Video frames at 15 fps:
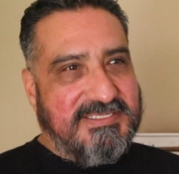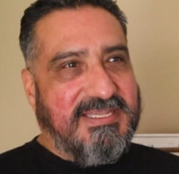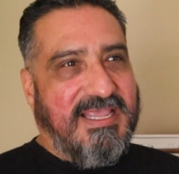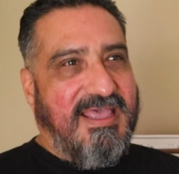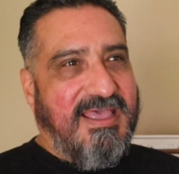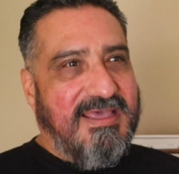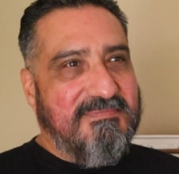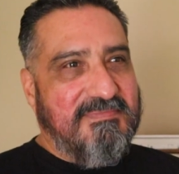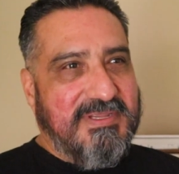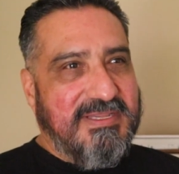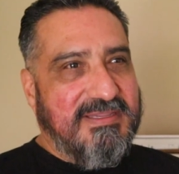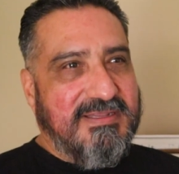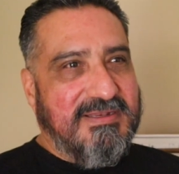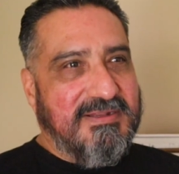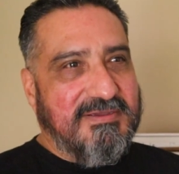sad, but
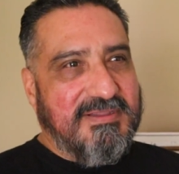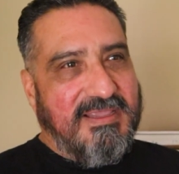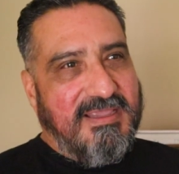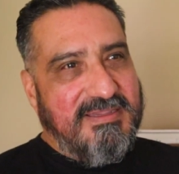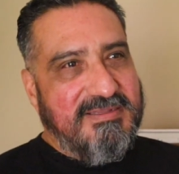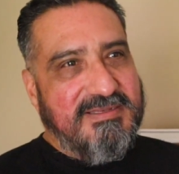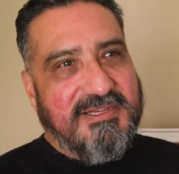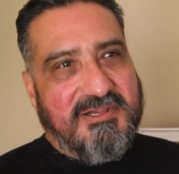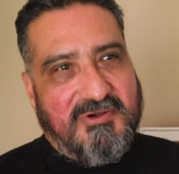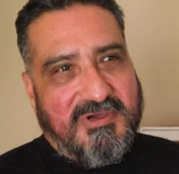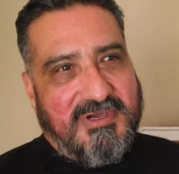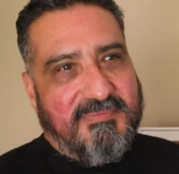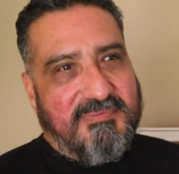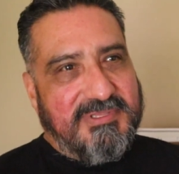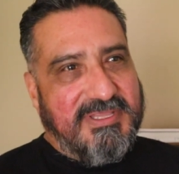you know, yeah, you didn't
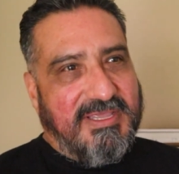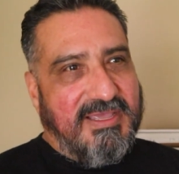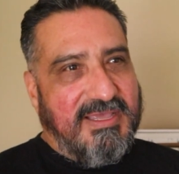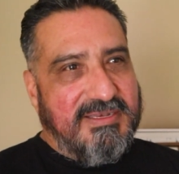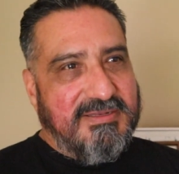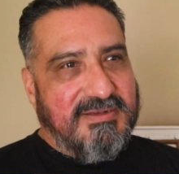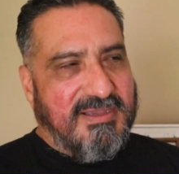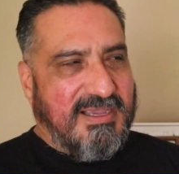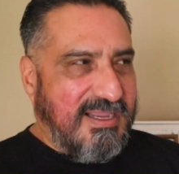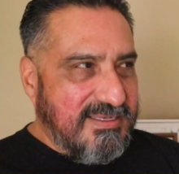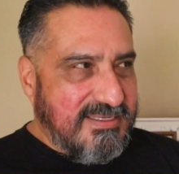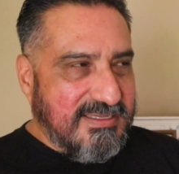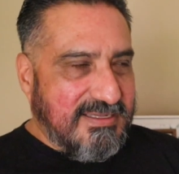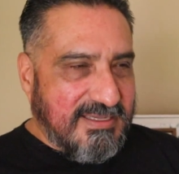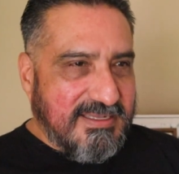grow up with that. You know,
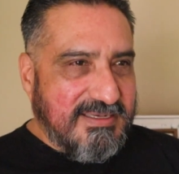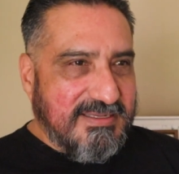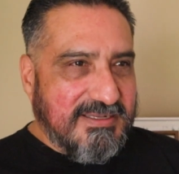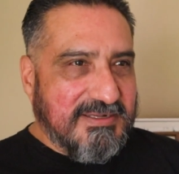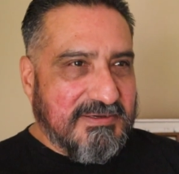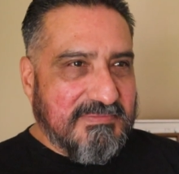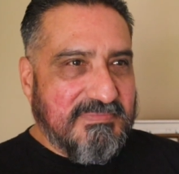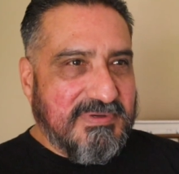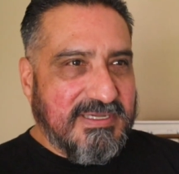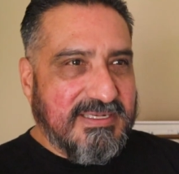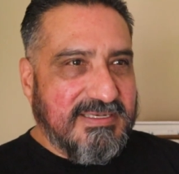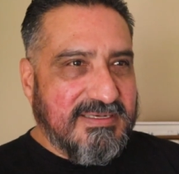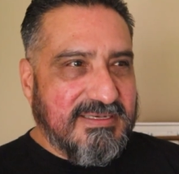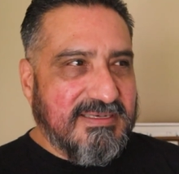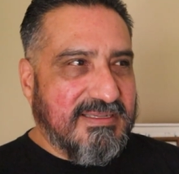I did, you know,
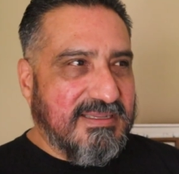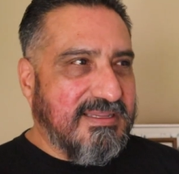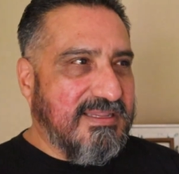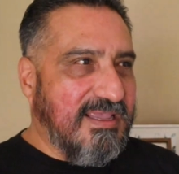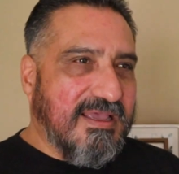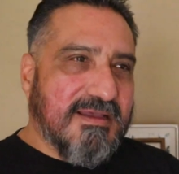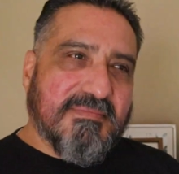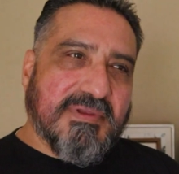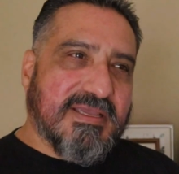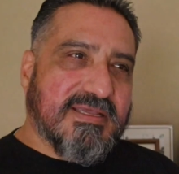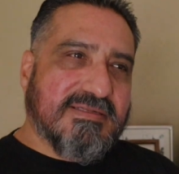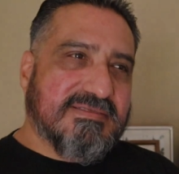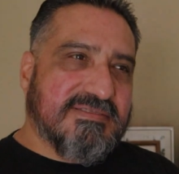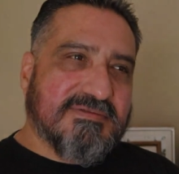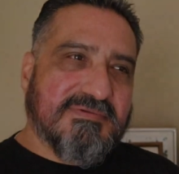but yeah,
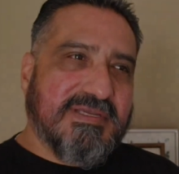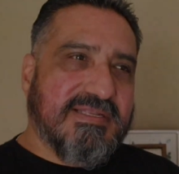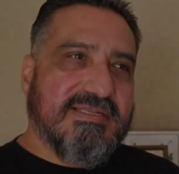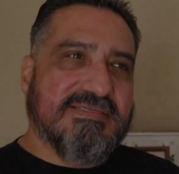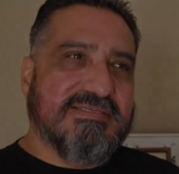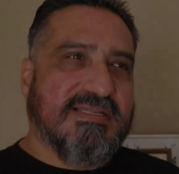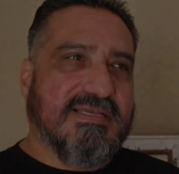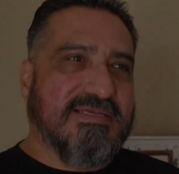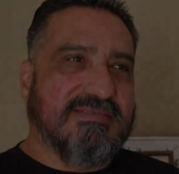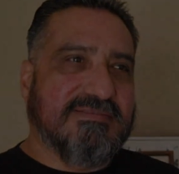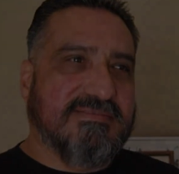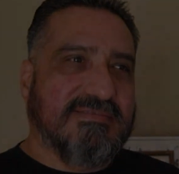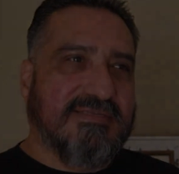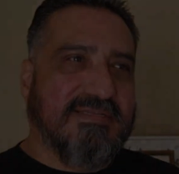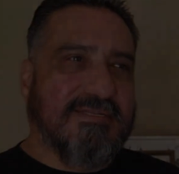man, it's the way it is
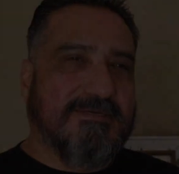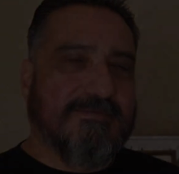now, you